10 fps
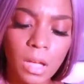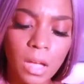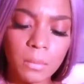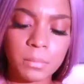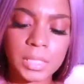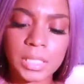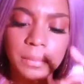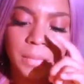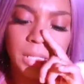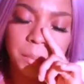Um,
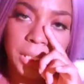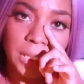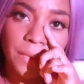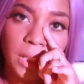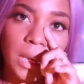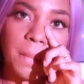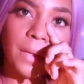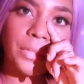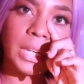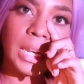something specifically
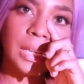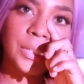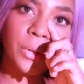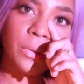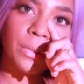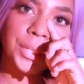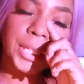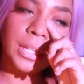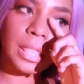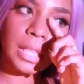about the nasal,
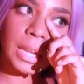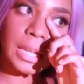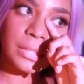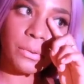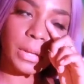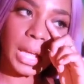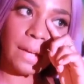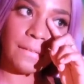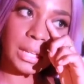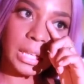the, the nasal
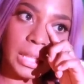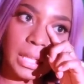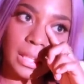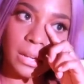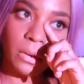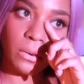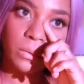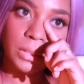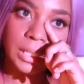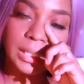cavity, like the
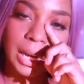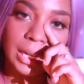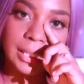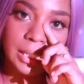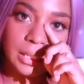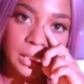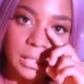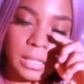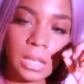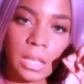nose, the
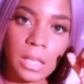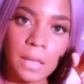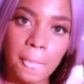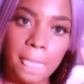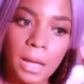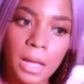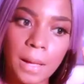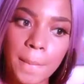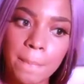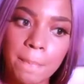sinuses.
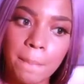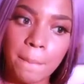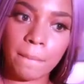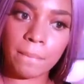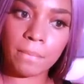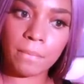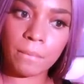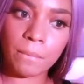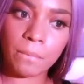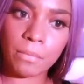Um,
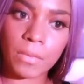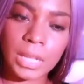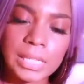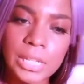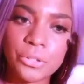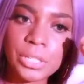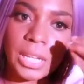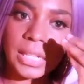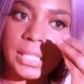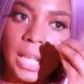it's
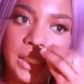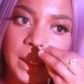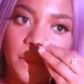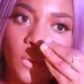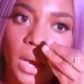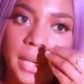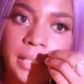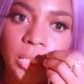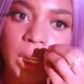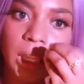interesting. It's like some of you
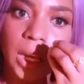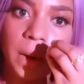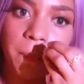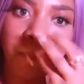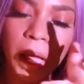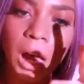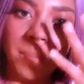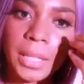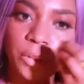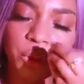guys just get like a
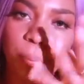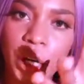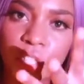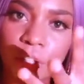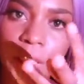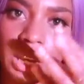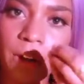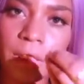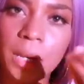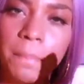pop, like there's pressure in there
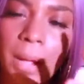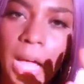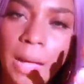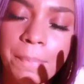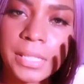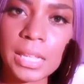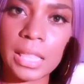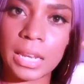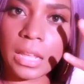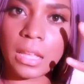and then it pops and
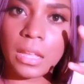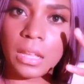then it,